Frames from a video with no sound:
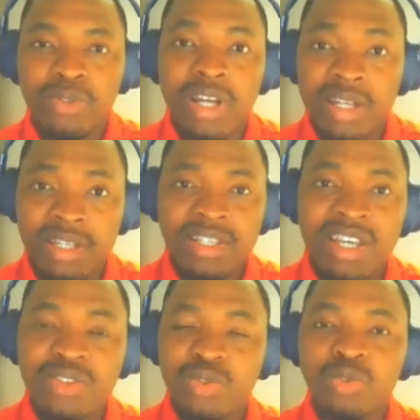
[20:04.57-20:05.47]
You can
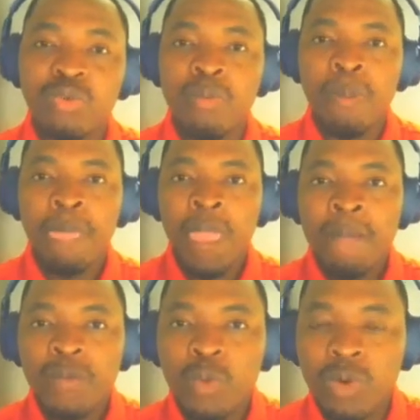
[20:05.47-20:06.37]
decide to do
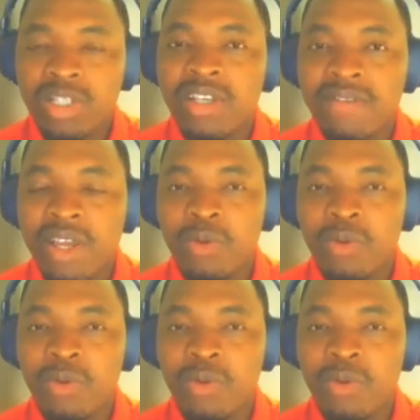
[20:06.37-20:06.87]
whatever